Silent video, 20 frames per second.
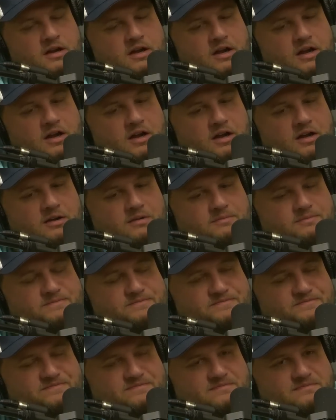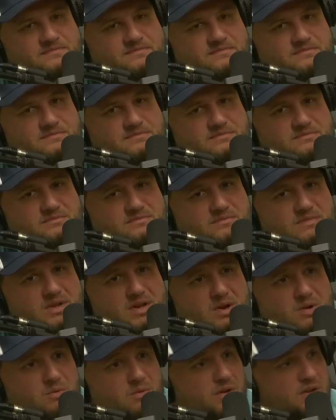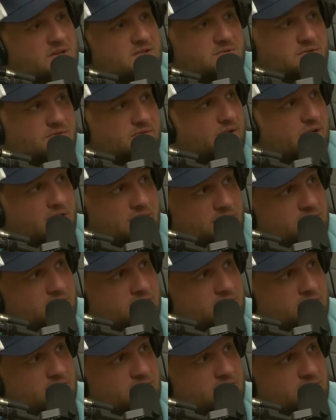Um well, this was very